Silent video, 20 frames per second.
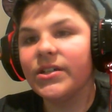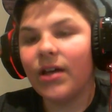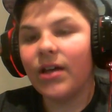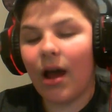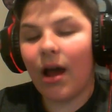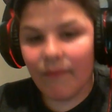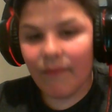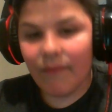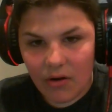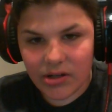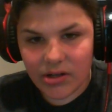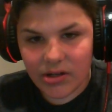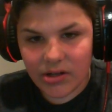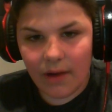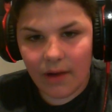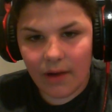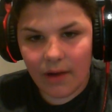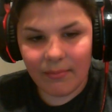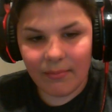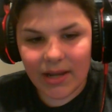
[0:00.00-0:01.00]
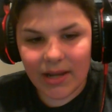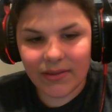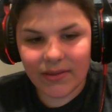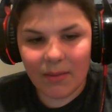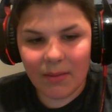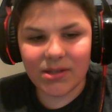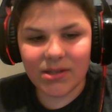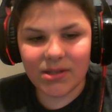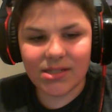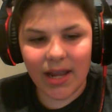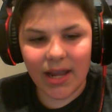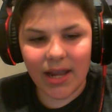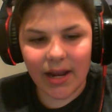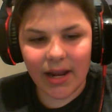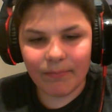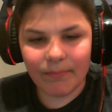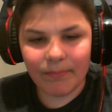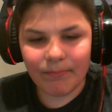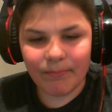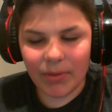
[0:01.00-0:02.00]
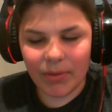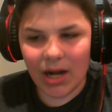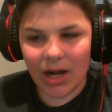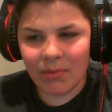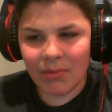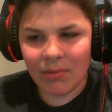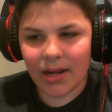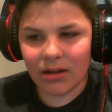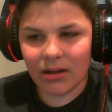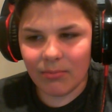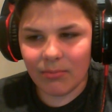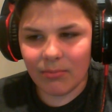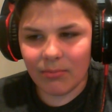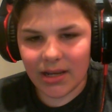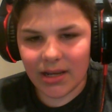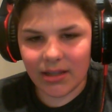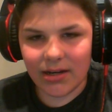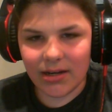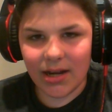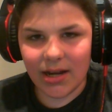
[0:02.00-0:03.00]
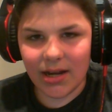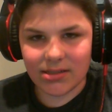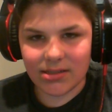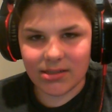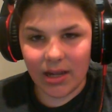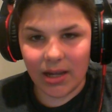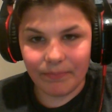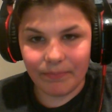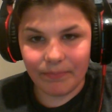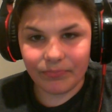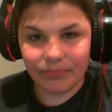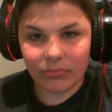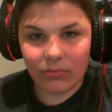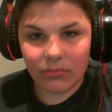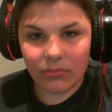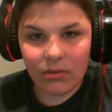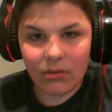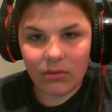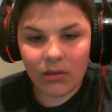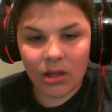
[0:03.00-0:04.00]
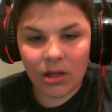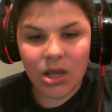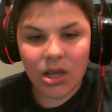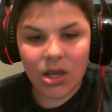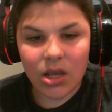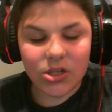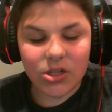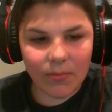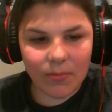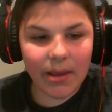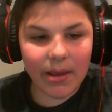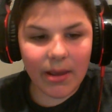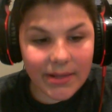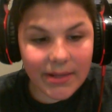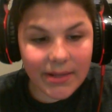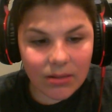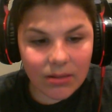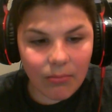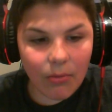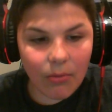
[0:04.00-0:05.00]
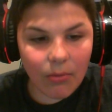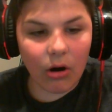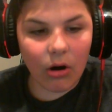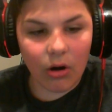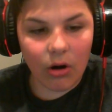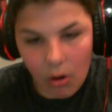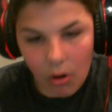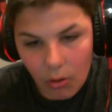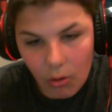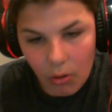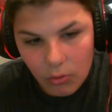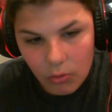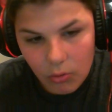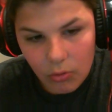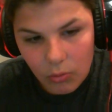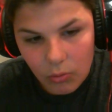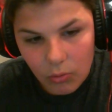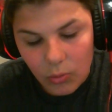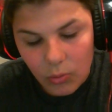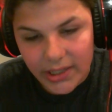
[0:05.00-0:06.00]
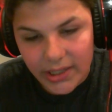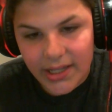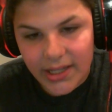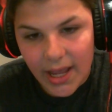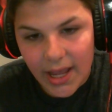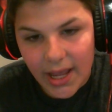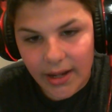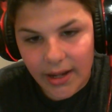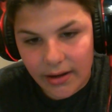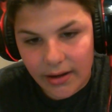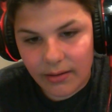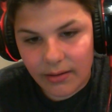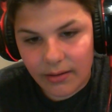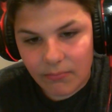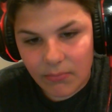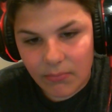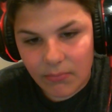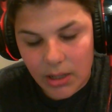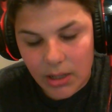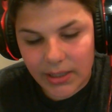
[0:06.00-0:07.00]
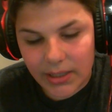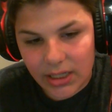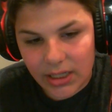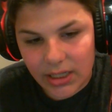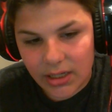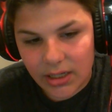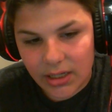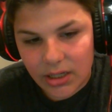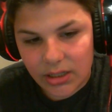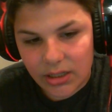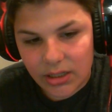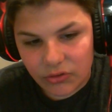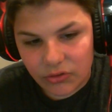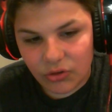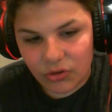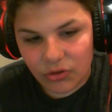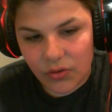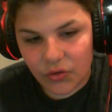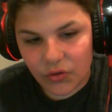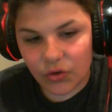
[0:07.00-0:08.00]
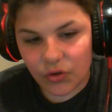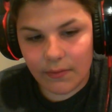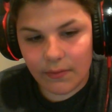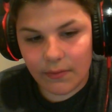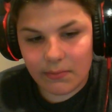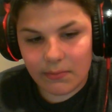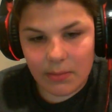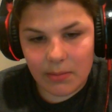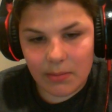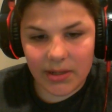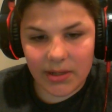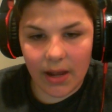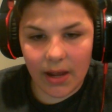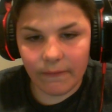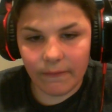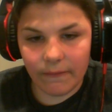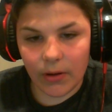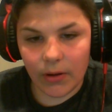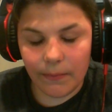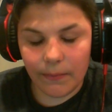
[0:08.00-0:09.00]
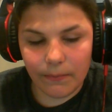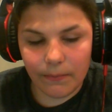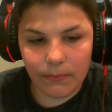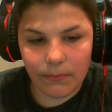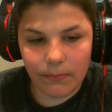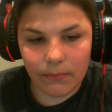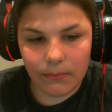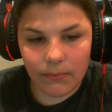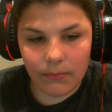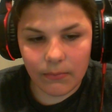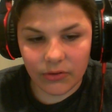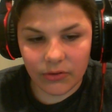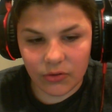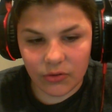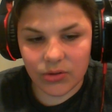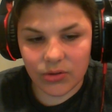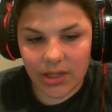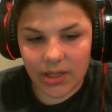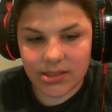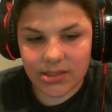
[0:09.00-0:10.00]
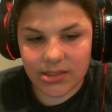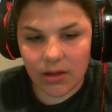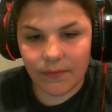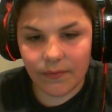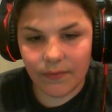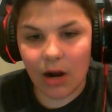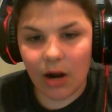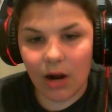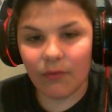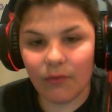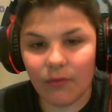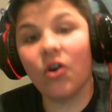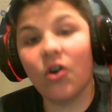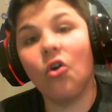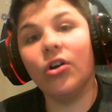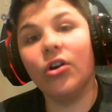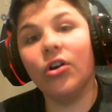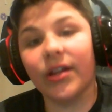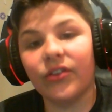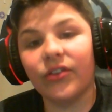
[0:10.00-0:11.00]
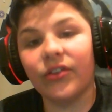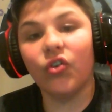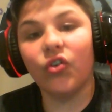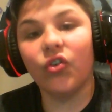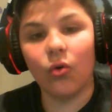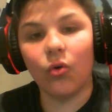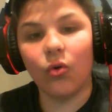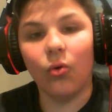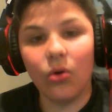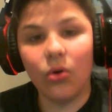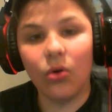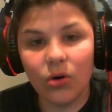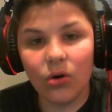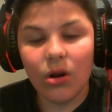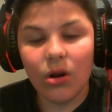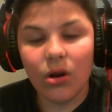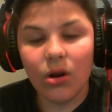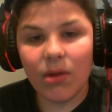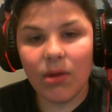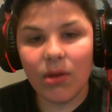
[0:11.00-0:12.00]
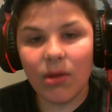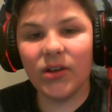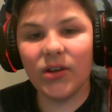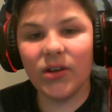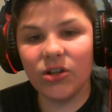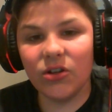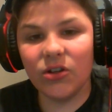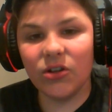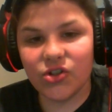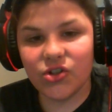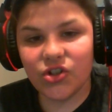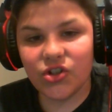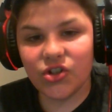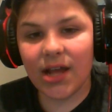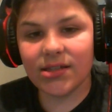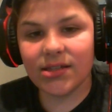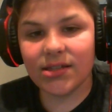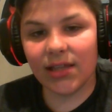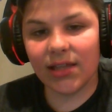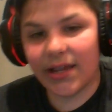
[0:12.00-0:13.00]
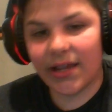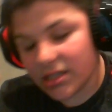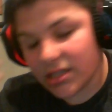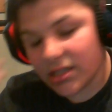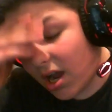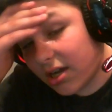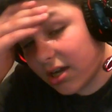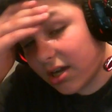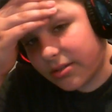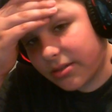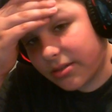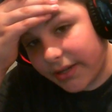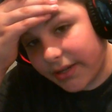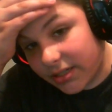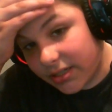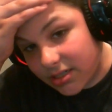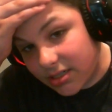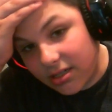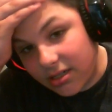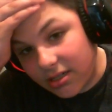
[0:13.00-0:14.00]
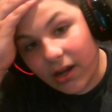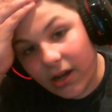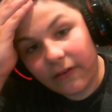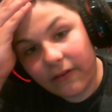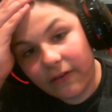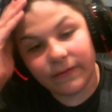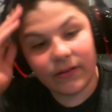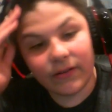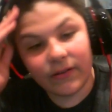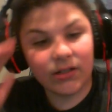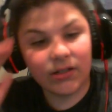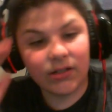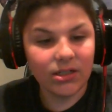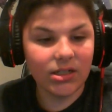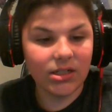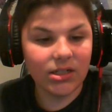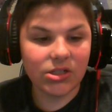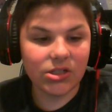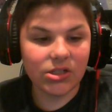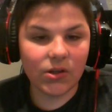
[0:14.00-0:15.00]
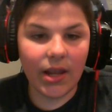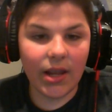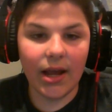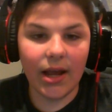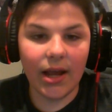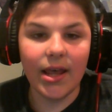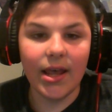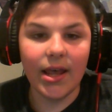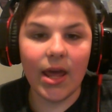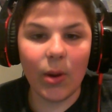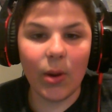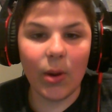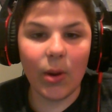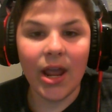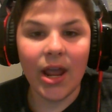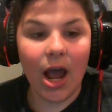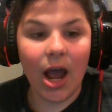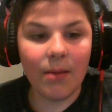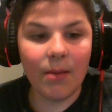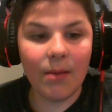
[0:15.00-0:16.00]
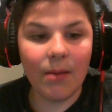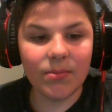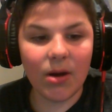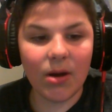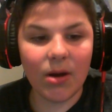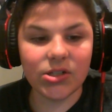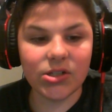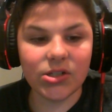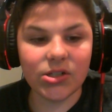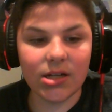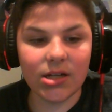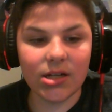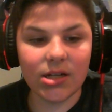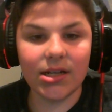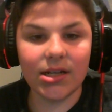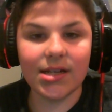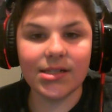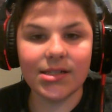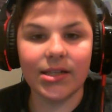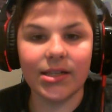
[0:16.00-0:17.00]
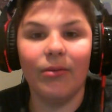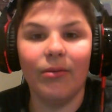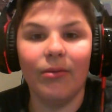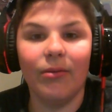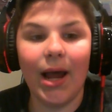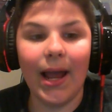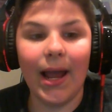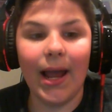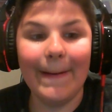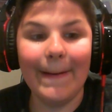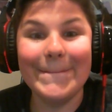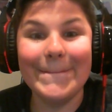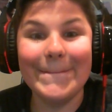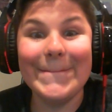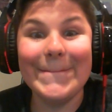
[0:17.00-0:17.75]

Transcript: I'm very sorry for making that mistake, but I'm not going to make it next time. So maybe tomorrow we can maybe join the server and maybe have fun and do that stuff. And I'll record it too. Maybe you can use chat to like talk to me and stuff. So yeah. Anyway, I'm GMosser. I'll see you guys later. Bye.